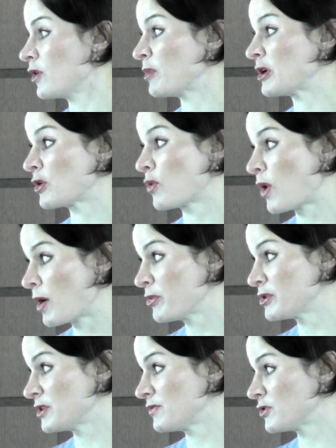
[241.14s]
They'll be
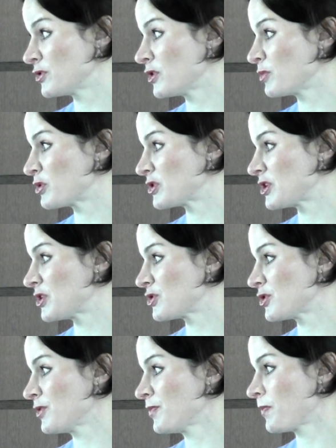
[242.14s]
cooperative during the
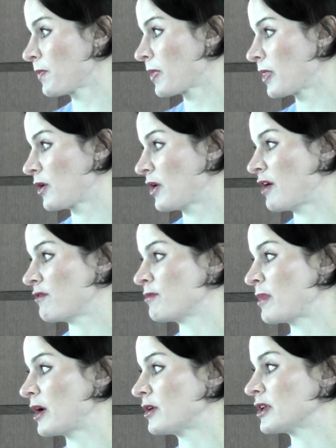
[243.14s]
procedure. They'll
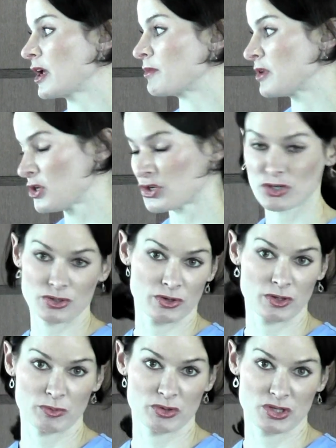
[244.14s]
have mild amnesia
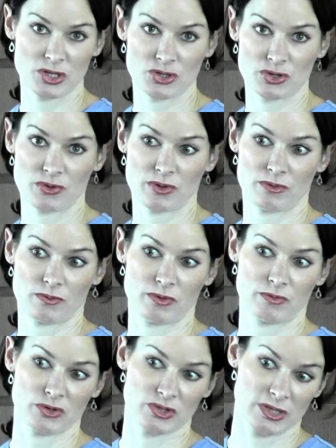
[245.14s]
during the procedure.
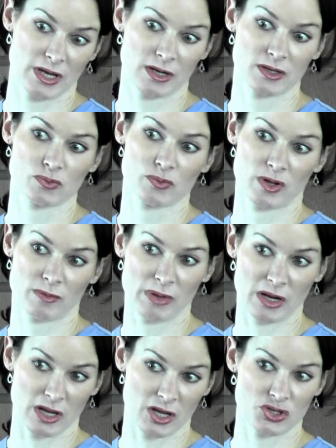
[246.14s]
The Versed is one of the
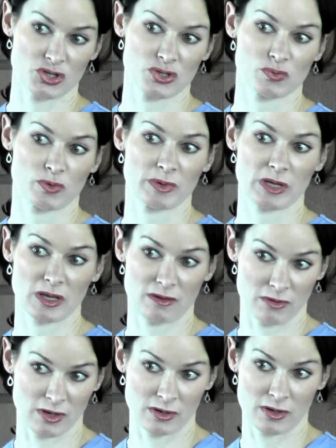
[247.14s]
medications we'll be
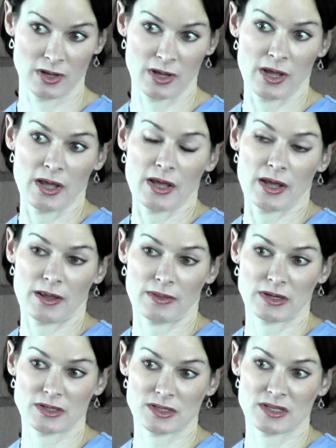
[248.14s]
giving.
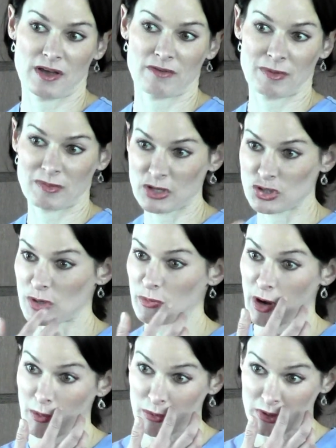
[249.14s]
That does have amnesic
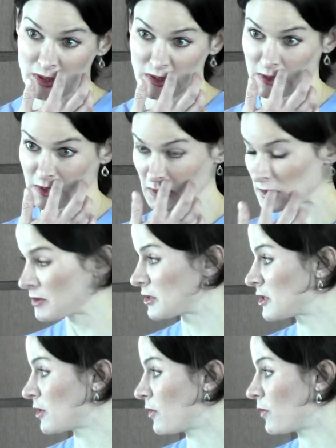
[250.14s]
properties,
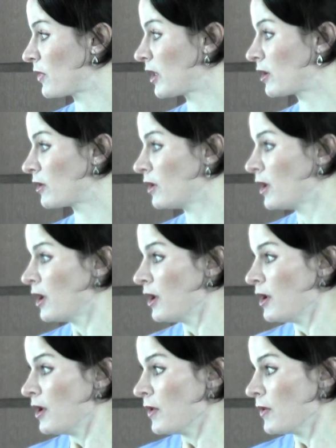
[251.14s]
so
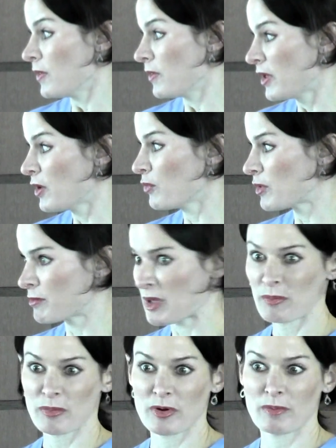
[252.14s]
they'll
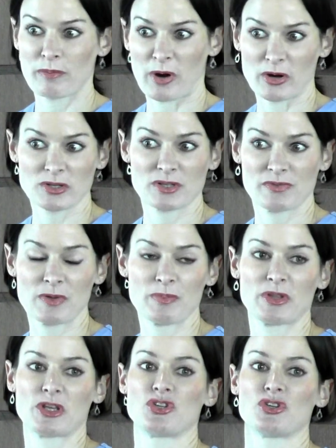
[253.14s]
remember parts of
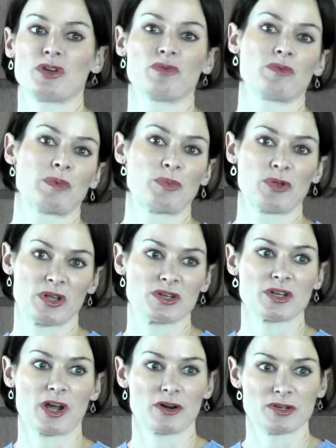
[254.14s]
it, but they shouldn't remember the
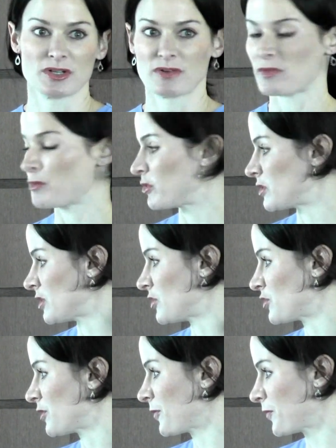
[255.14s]
entirety of the
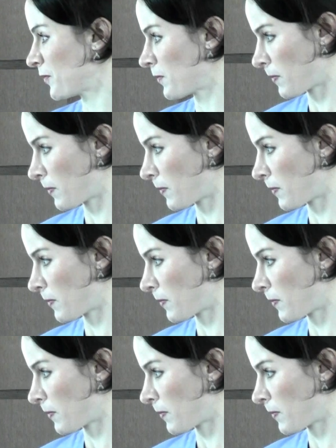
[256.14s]
procedure.